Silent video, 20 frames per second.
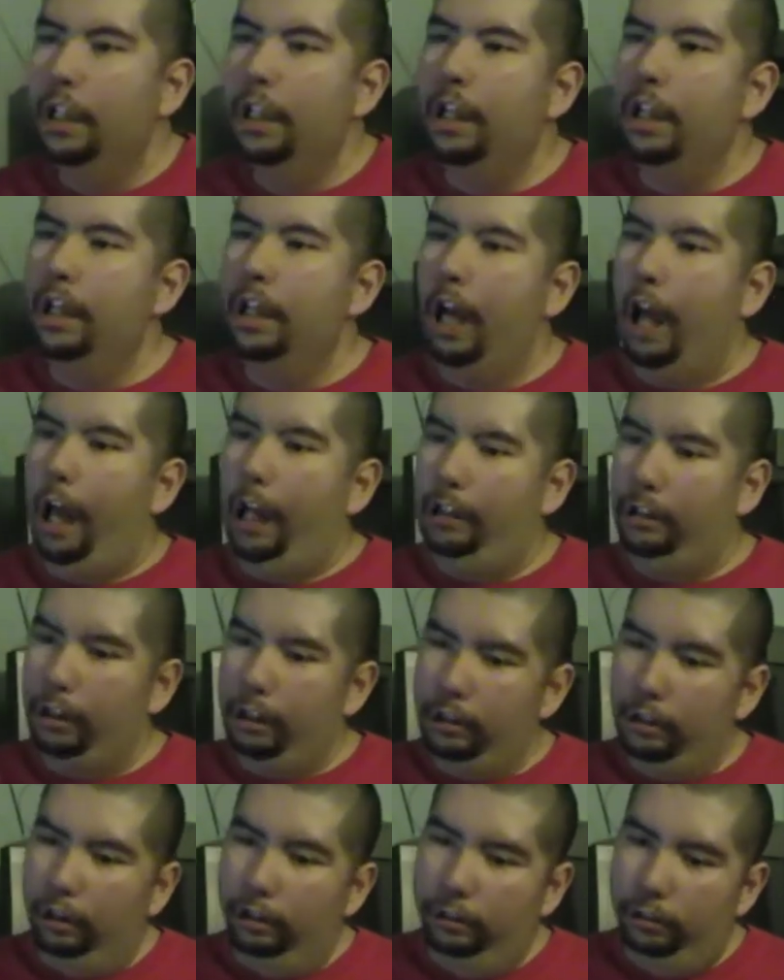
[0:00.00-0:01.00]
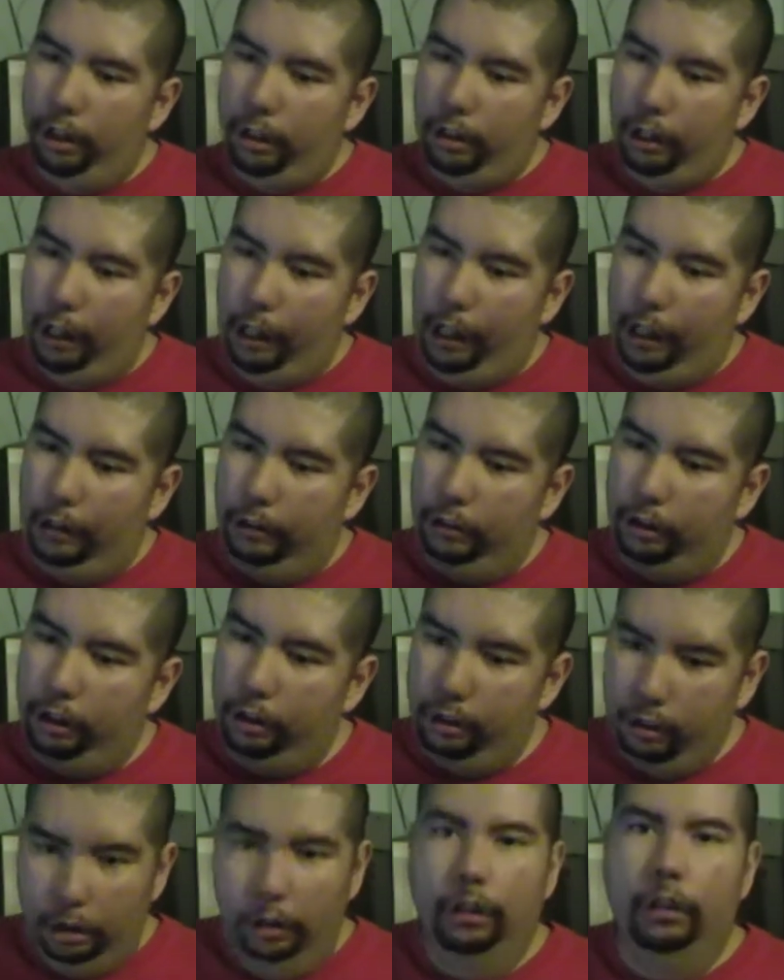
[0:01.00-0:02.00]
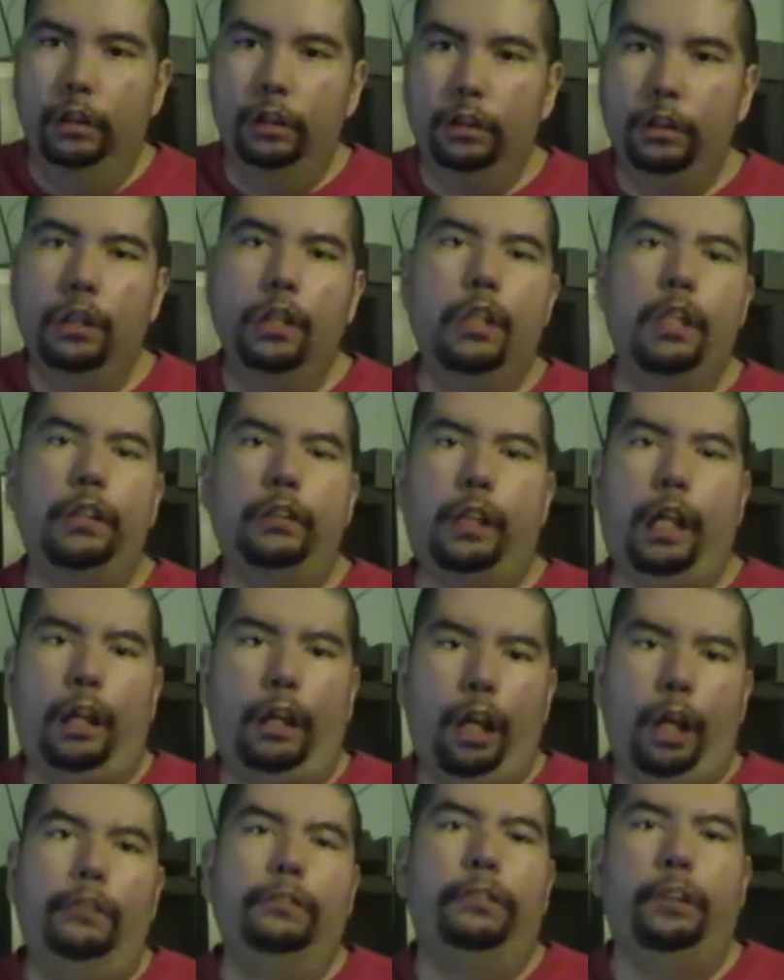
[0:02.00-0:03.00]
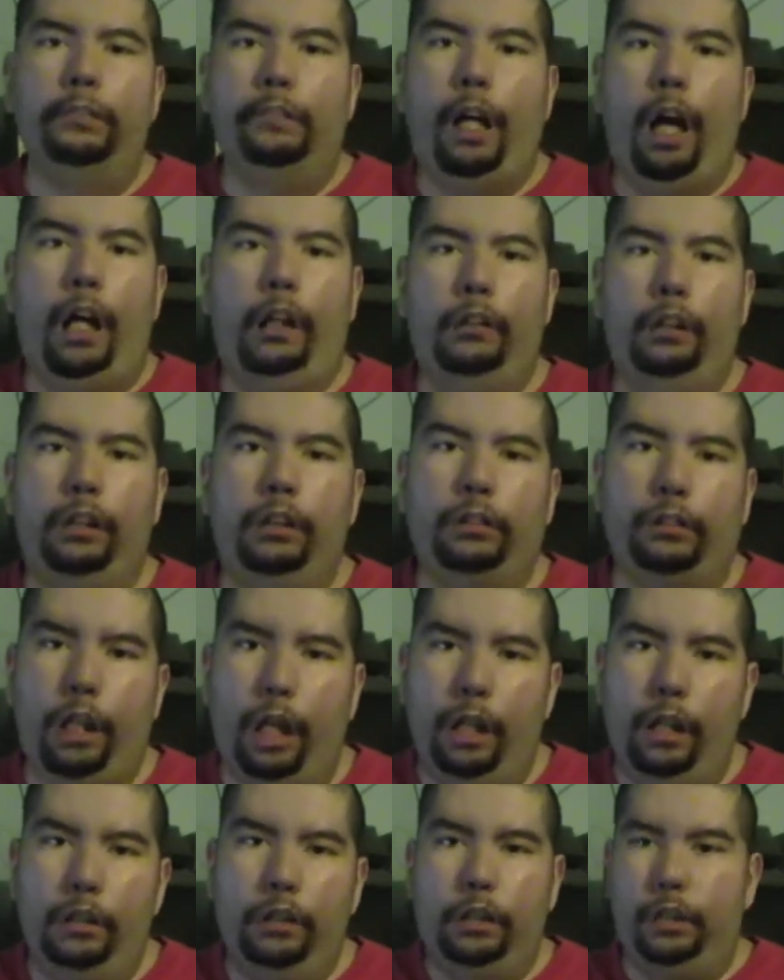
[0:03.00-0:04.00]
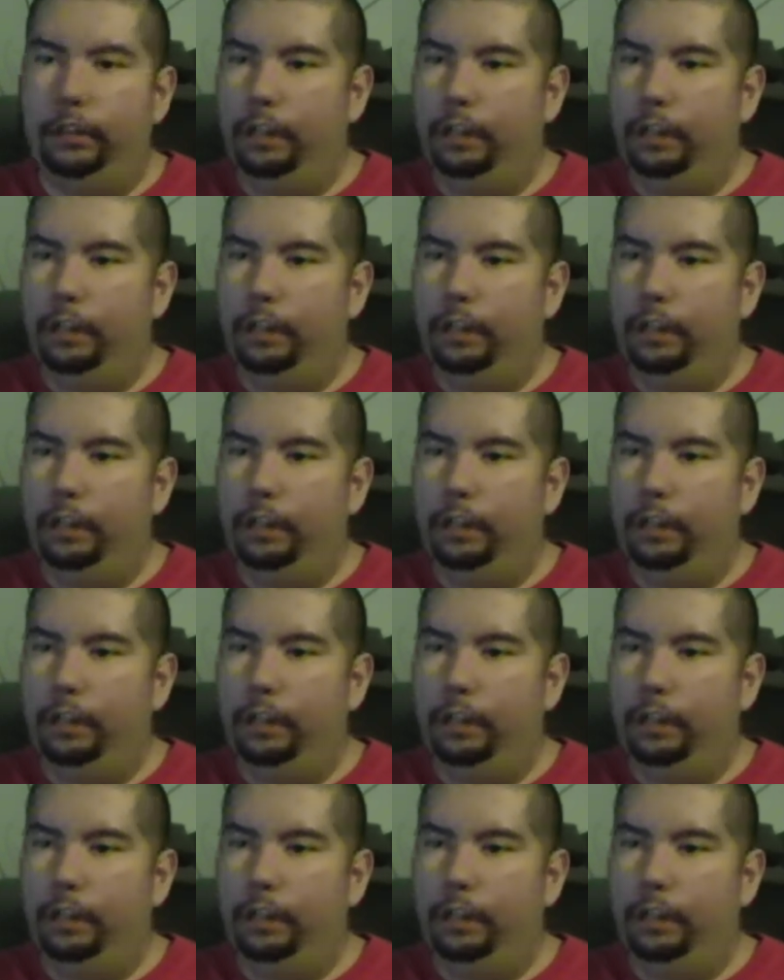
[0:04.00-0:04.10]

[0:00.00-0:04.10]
It has to do with a dessert that came from outer space.